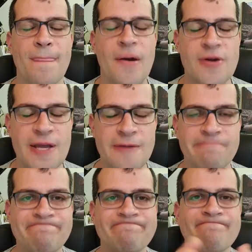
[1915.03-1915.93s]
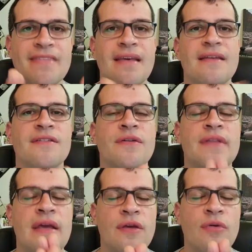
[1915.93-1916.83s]
Okay? So
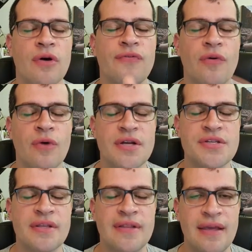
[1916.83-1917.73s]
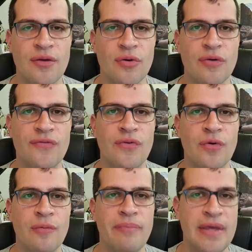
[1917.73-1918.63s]
thank you all for watching. Thank you all
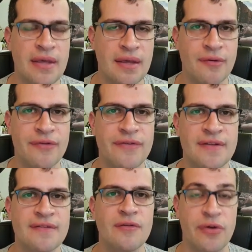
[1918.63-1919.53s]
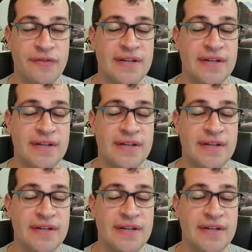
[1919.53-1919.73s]
for being here with